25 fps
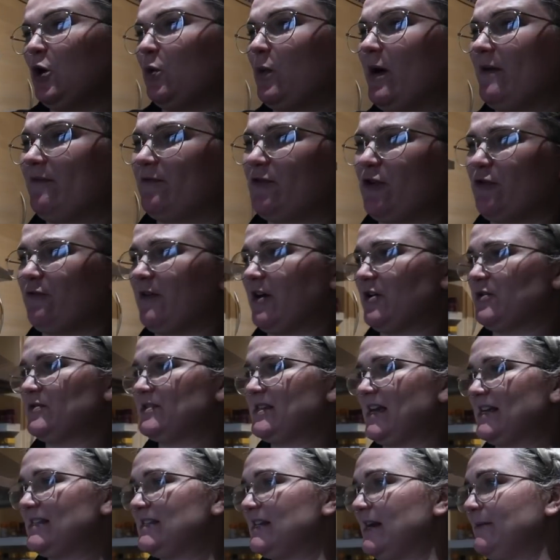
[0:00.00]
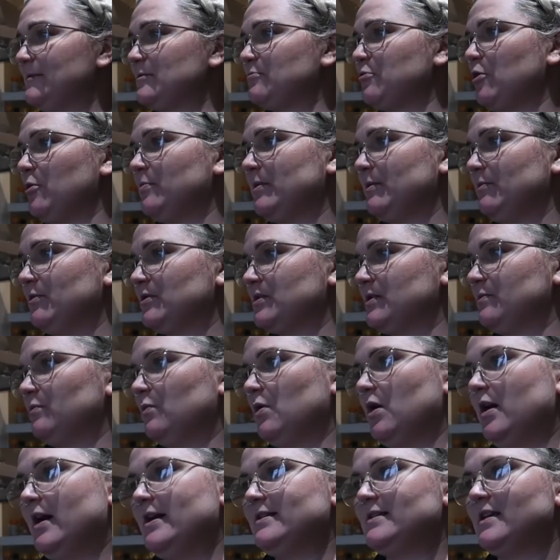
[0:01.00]
Went for a run on Saturday, which probably wasn't
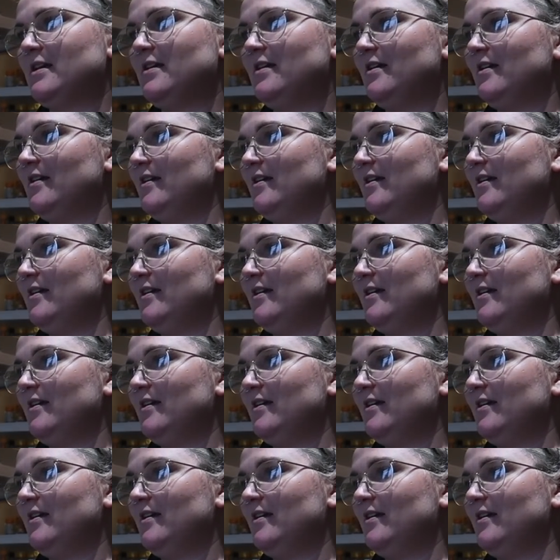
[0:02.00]
wise.